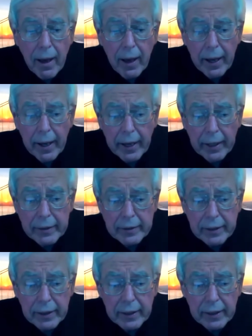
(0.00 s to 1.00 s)

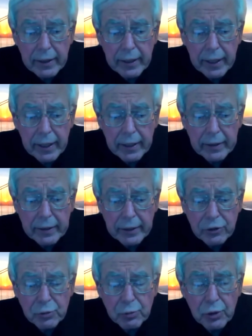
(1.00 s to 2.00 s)
And
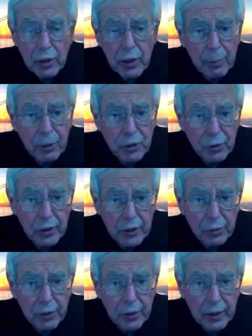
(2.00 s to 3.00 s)
there's real
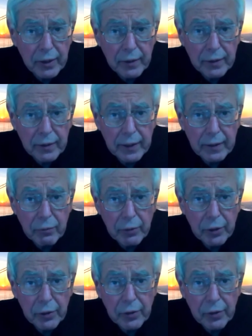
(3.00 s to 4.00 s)
opportunities, we think, that
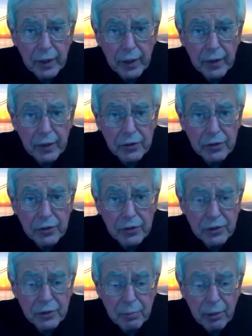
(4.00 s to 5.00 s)
with the
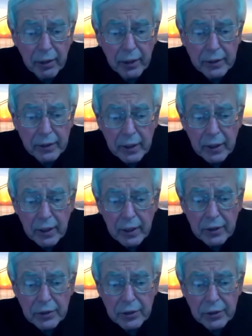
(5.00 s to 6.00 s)
Senexen product
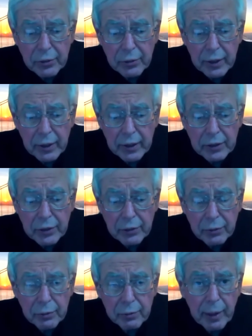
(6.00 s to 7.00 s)

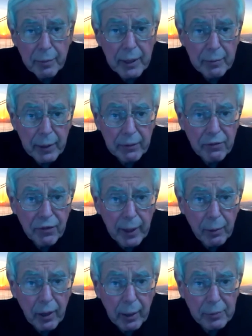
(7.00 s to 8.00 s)
to maybe embed
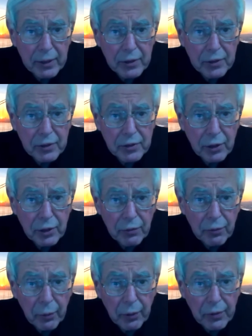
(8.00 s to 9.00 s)
fiber optics and so
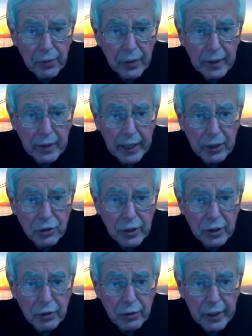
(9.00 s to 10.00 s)
forth that actually
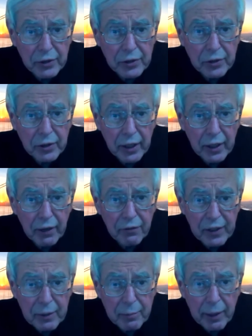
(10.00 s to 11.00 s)
creates a
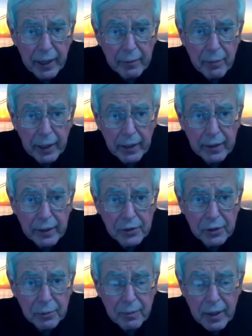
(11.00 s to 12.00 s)
feedback
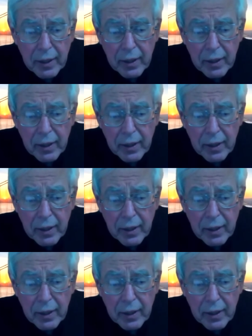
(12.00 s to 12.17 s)
mechanism